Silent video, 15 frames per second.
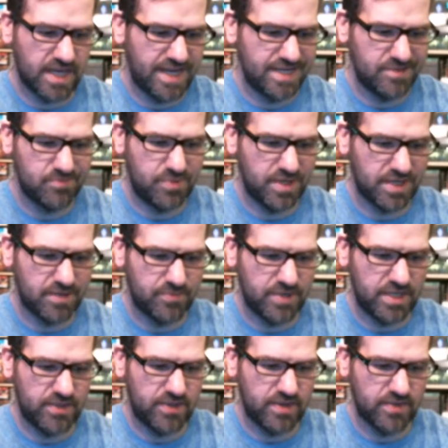I didn't pick up
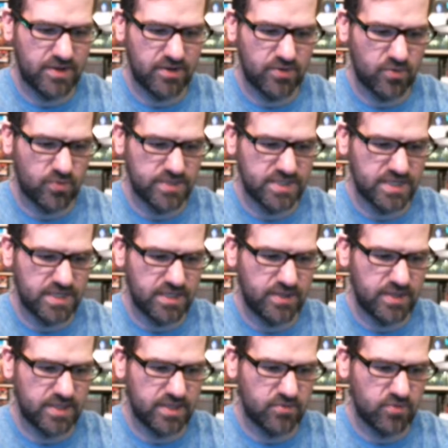anything there. There wasn't
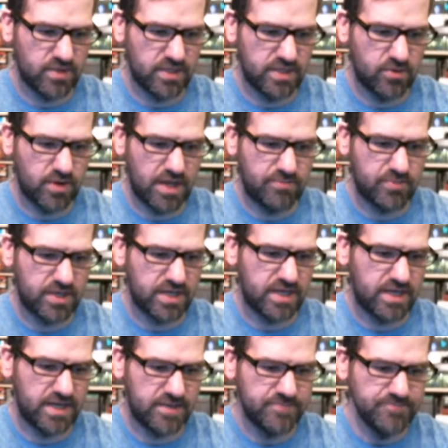anything that really grabbed my
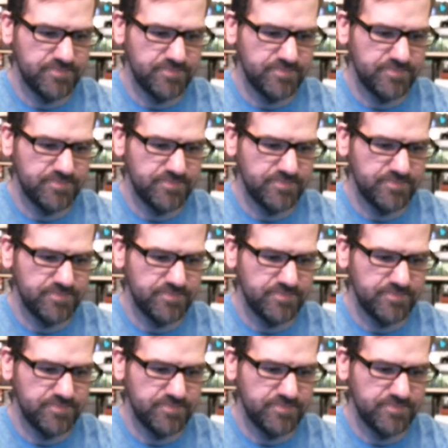eye.